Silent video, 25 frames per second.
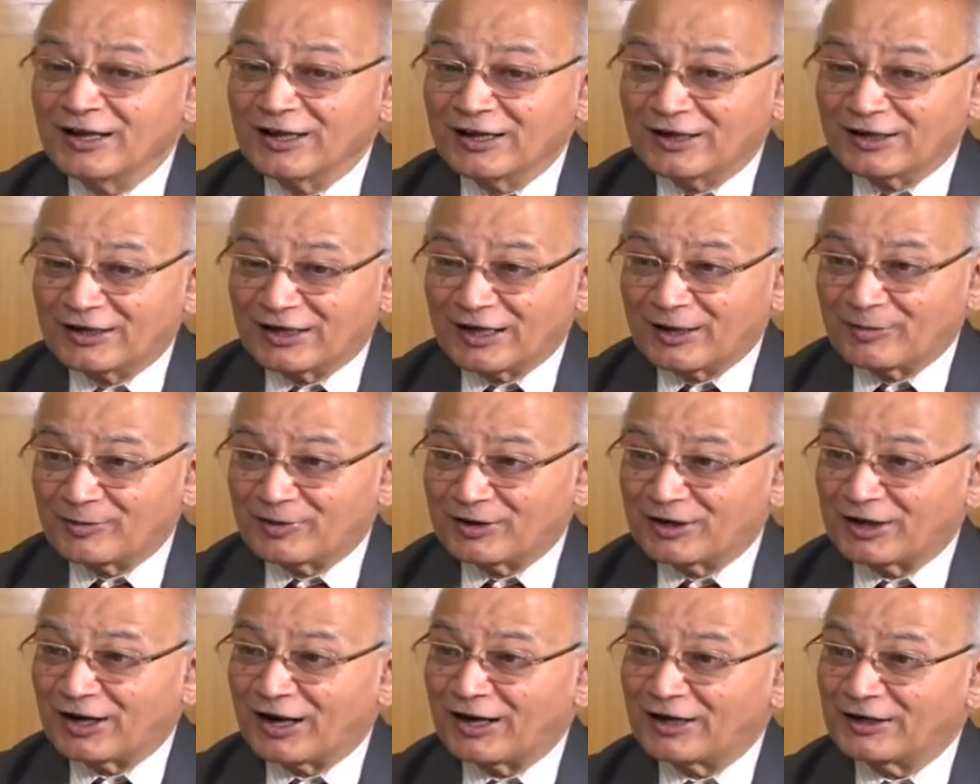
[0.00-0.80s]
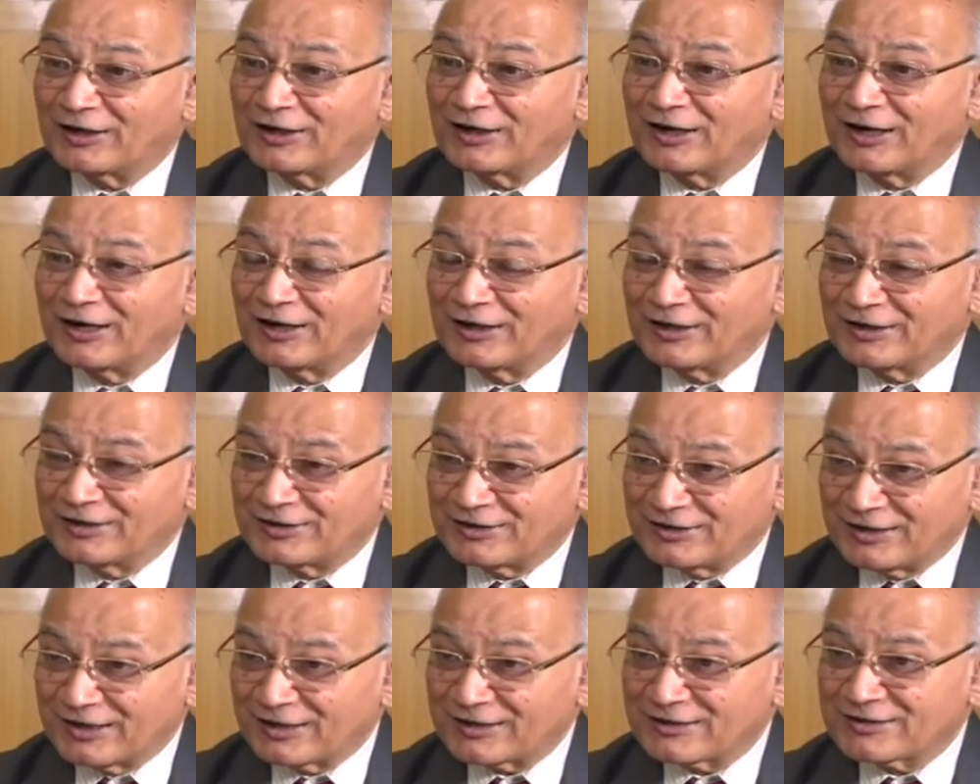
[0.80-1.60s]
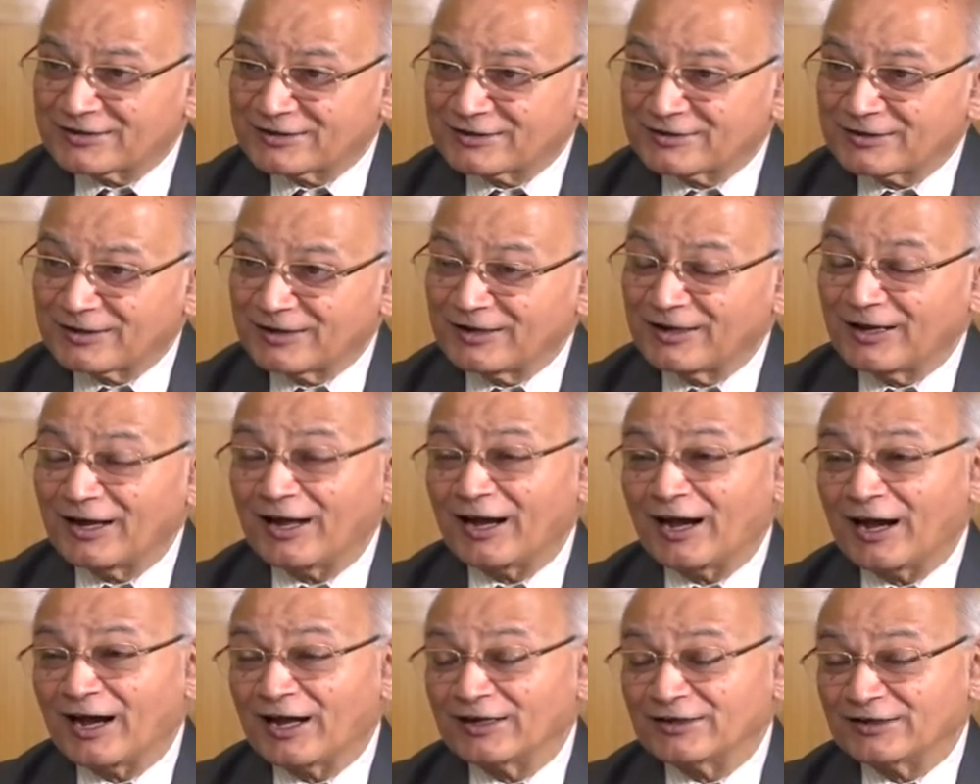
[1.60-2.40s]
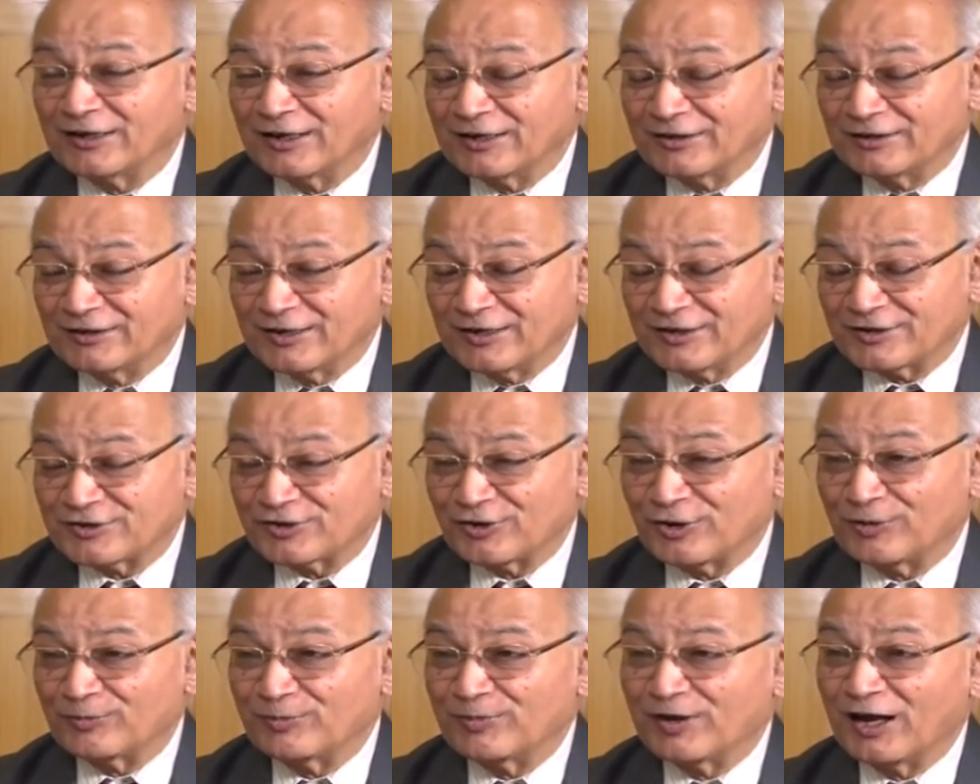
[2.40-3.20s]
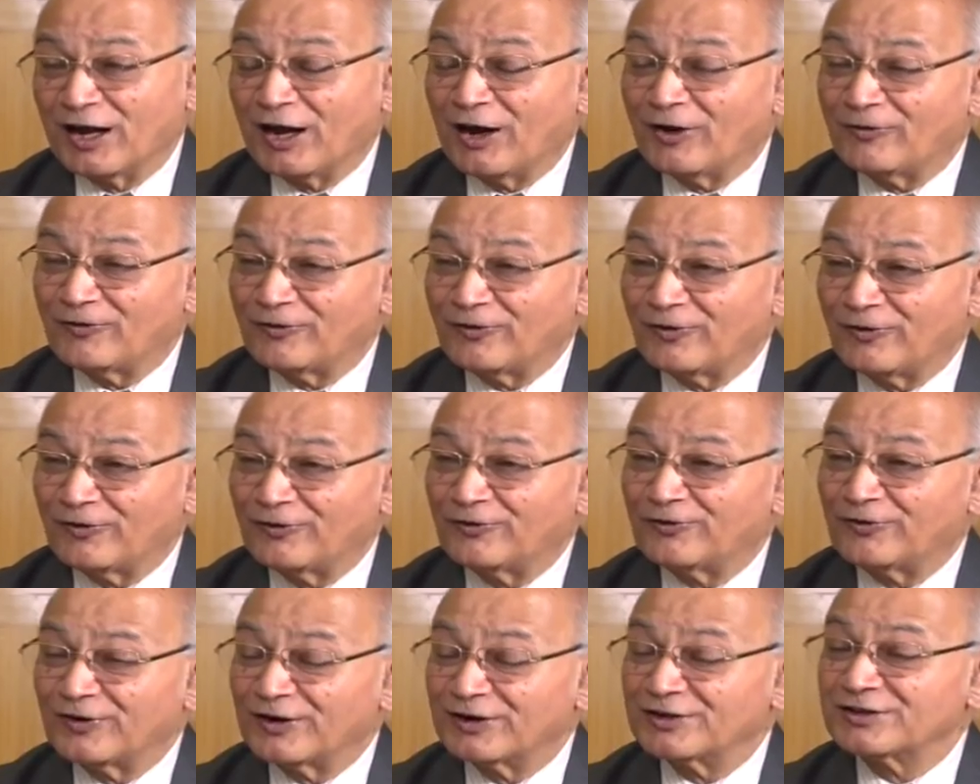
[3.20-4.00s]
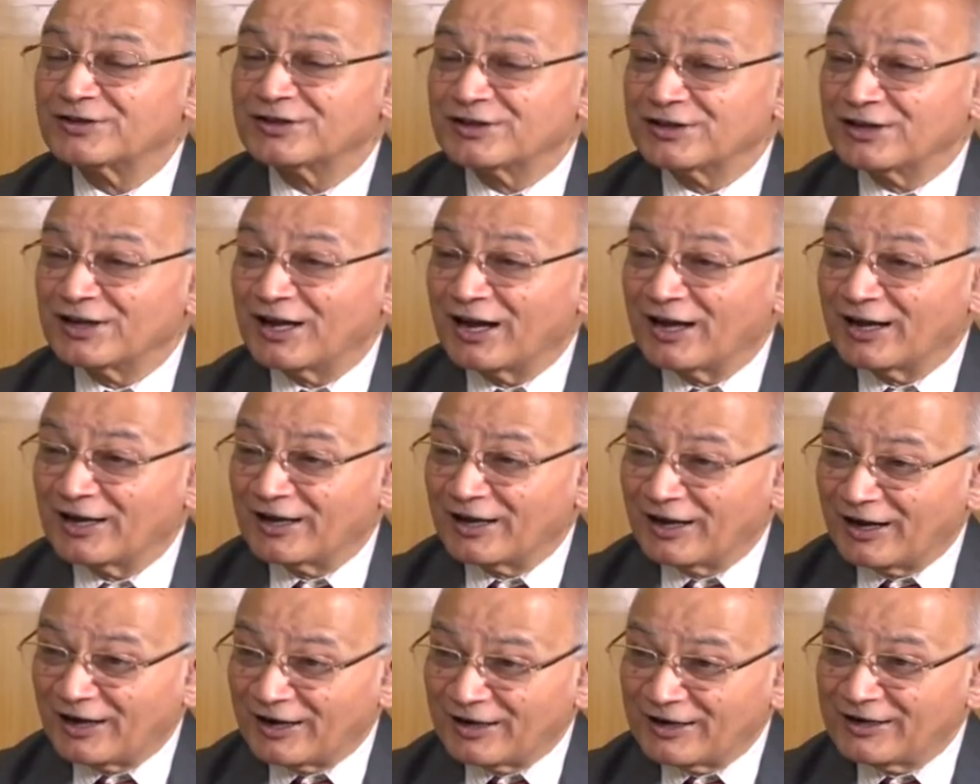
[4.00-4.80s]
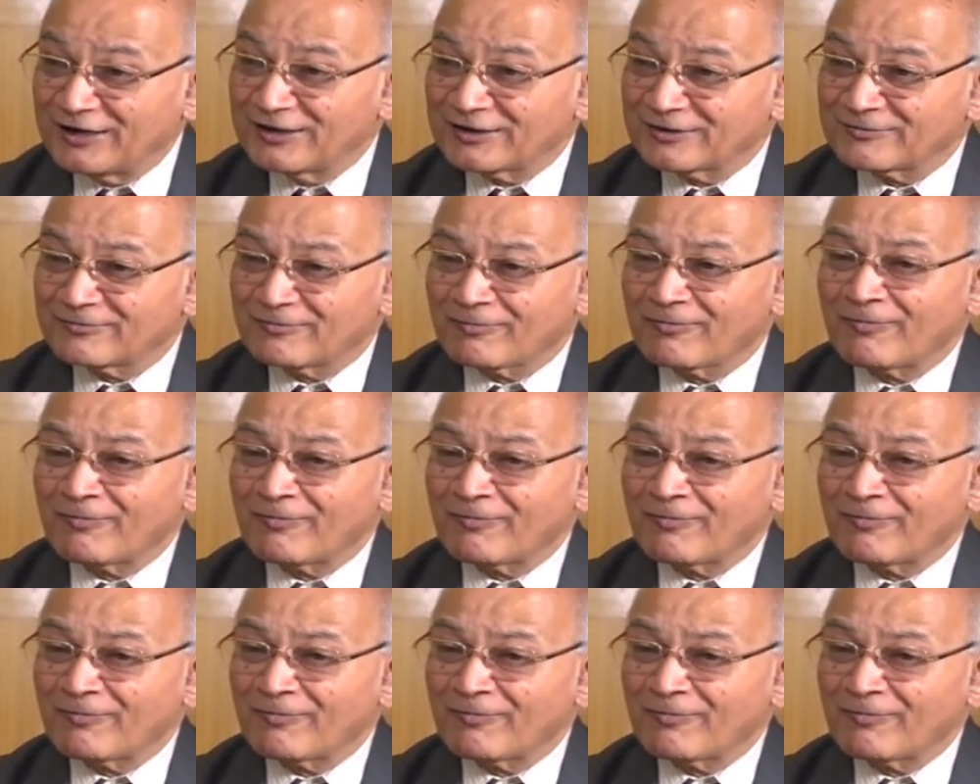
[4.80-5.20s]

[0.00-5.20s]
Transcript: He came in 1986. Hmm. I did this on behalf of uh, CII.